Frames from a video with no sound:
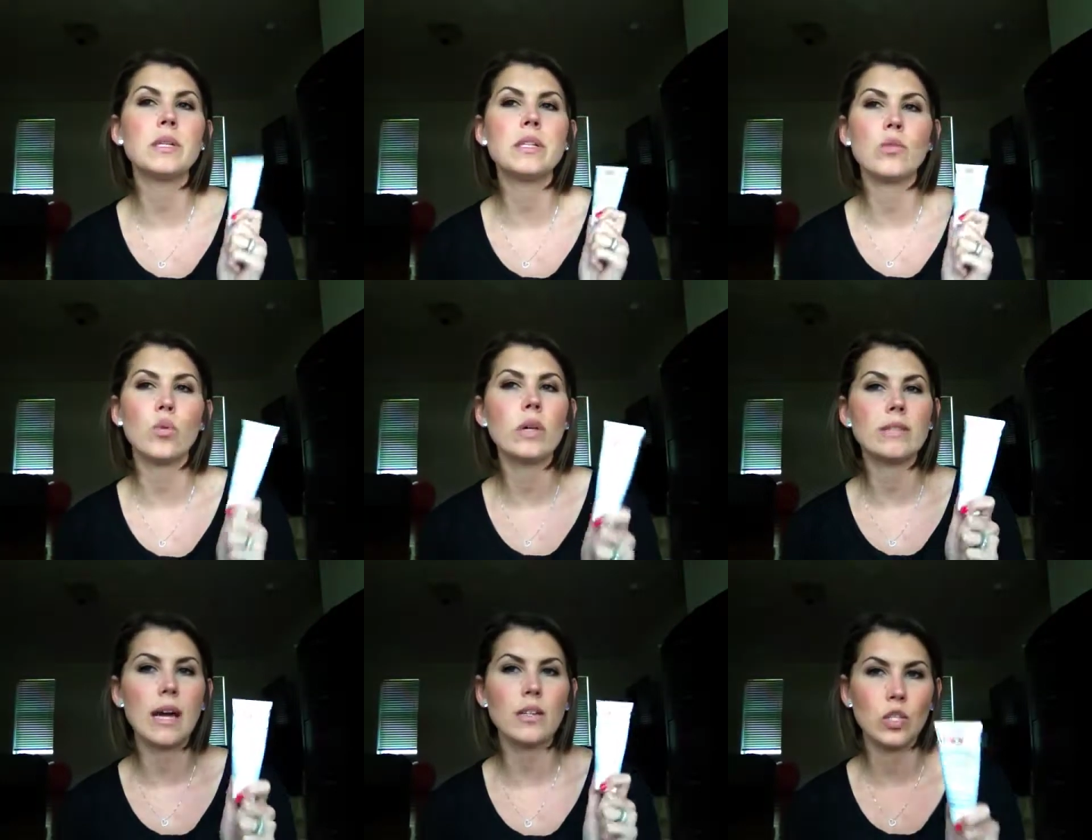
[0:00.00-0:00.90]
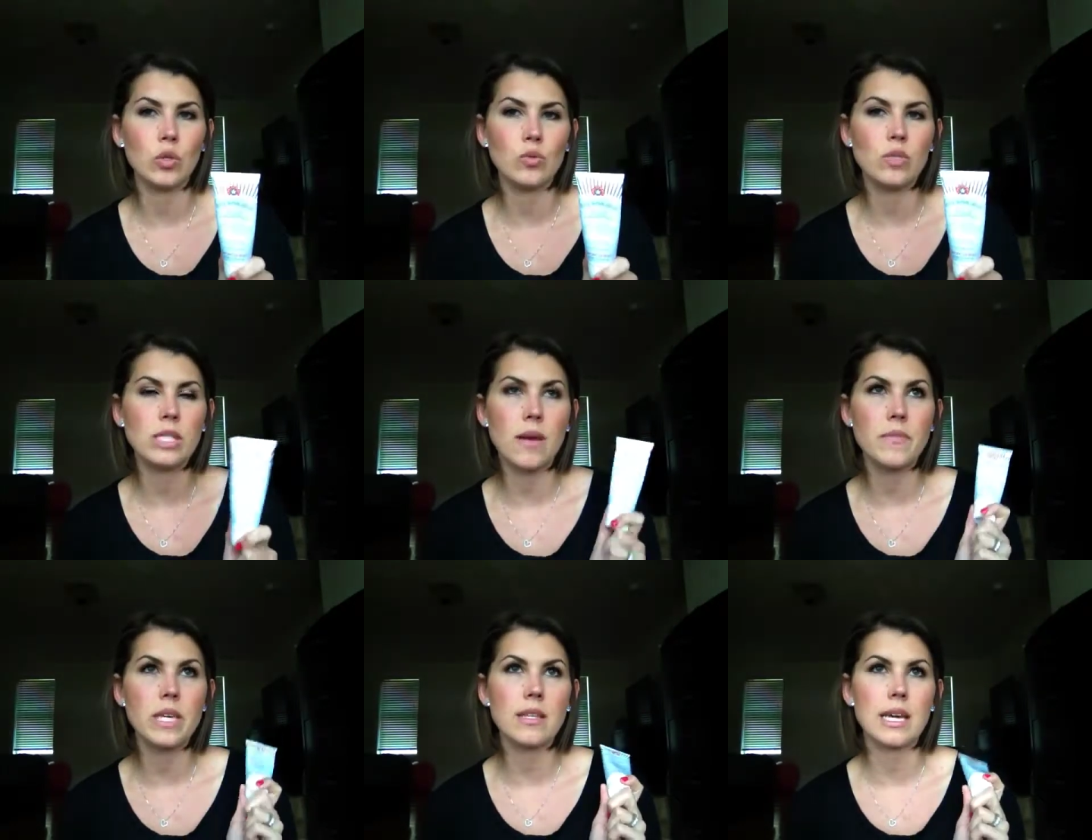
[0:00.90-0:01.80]
will not use
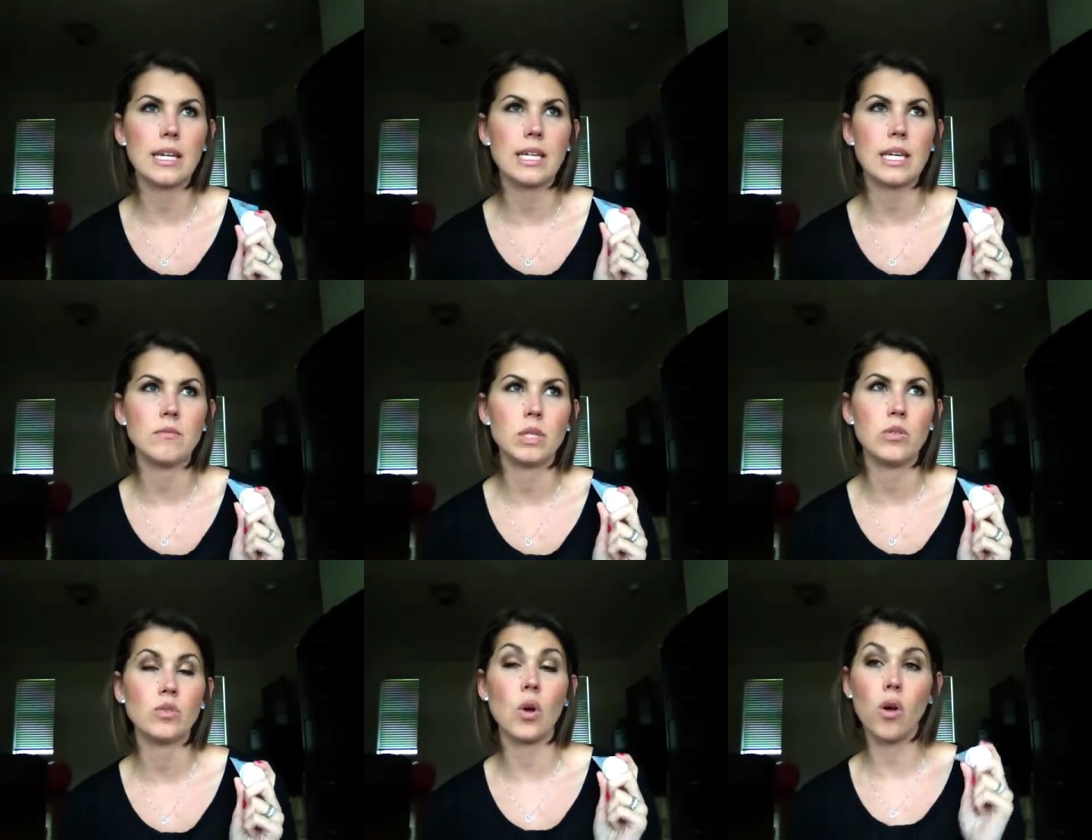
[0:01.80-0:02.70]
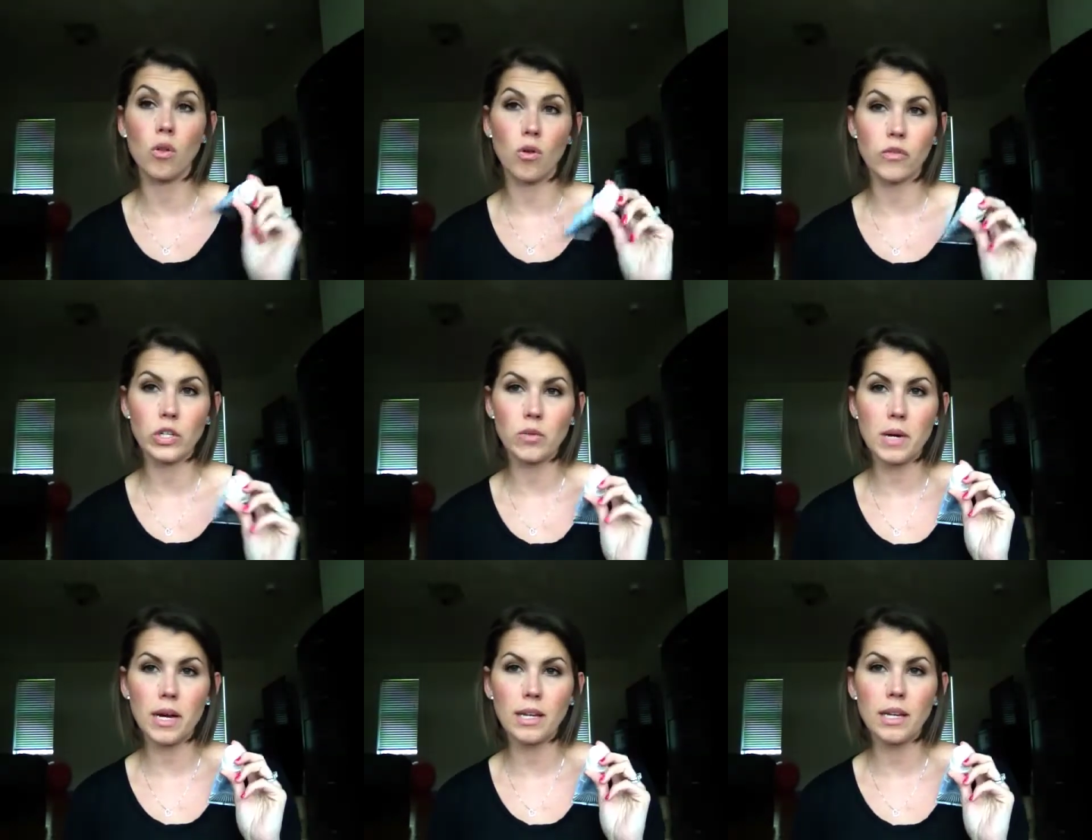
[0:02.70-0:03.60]
something that can be used all over your
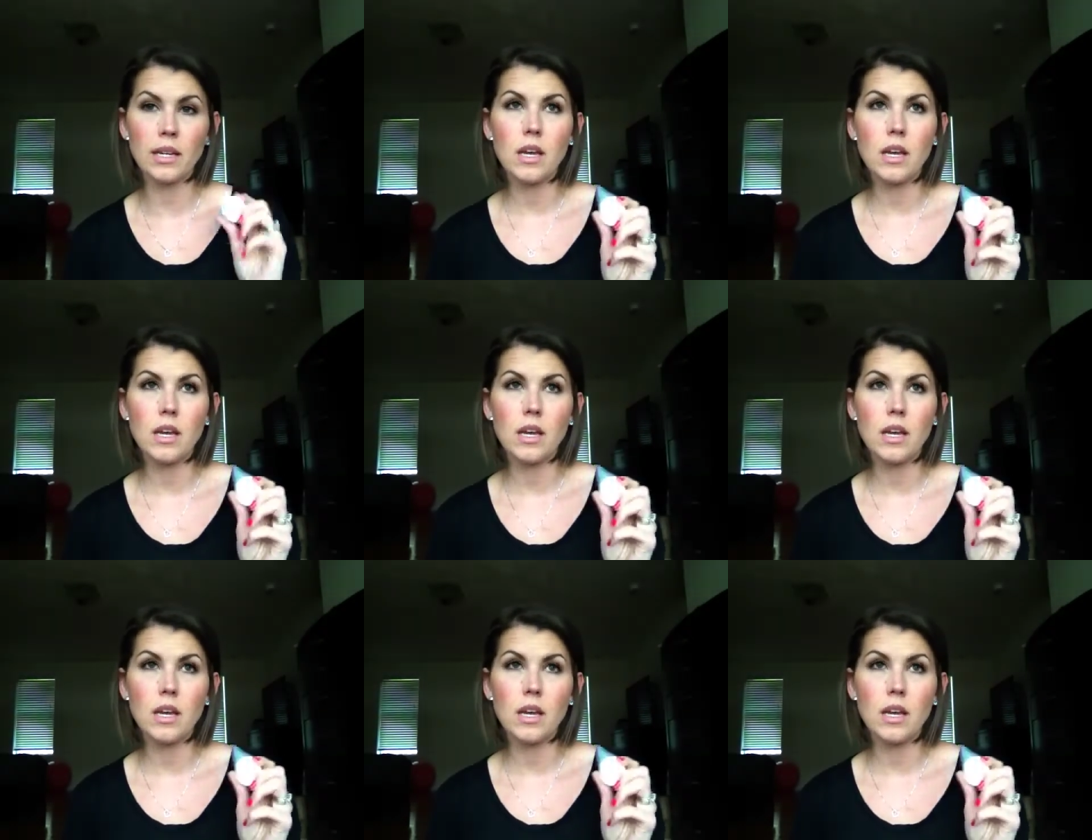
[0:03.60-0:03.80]
body